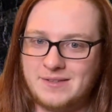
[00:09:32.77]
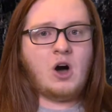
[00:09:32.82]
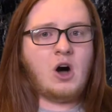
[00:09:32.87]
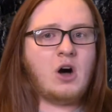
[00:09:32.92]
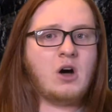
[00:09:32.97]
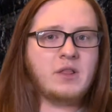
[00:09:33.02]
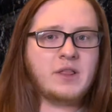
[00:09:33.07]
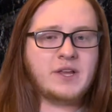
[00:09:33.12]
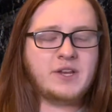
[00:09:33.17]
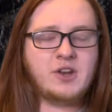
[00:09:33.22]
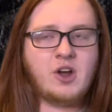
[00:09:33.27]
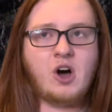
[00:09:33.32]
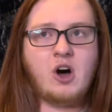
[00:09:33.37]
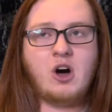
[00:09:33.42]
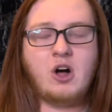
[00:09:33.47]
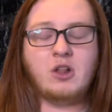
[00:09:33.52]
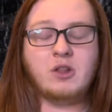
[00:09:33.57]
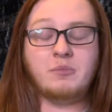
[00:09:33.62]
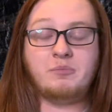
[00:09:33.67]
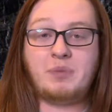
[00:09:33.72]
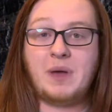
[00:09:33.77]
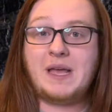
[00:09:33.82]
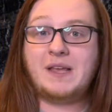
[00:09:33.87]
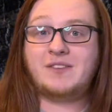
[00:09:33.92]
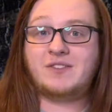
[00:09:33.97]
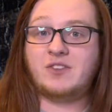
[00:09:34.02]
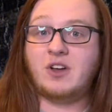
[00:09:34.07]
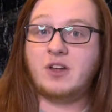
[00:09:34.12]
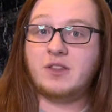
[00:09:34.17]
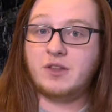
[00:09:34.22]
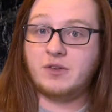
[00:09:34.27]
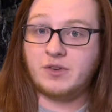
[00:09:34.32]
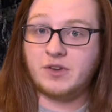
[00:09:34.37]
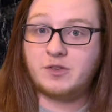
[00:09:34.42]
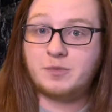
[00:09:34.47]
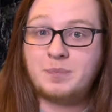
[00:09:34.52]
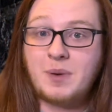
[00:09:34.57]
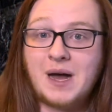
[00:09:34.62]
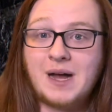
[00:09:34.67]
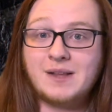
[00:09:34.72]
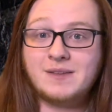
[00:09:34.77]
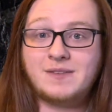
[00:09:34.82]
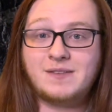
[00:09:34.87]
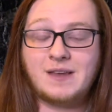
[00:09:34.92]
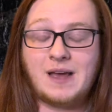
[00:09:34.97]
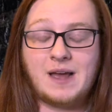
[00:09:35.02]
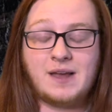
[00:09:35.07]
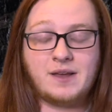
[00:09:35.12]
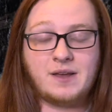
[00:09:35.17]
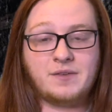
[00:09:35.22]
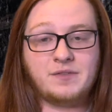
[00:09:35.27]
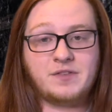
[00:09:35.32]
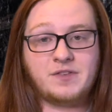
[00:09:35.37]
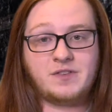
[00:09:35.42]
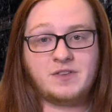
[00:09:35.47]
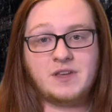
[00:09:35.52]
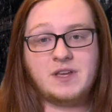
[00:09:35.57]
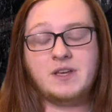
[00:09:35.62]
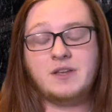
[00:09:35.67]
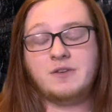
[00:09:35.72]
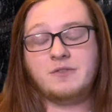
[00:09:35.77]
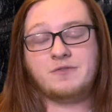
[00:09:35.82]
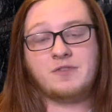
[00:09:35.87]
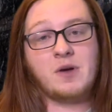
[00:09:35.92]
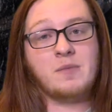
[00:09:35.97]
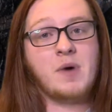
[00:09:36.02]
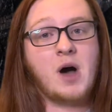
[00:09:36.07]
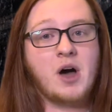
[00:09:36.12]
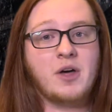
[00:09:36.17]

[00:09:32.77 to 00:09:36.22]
All in all, based on the response I have seen from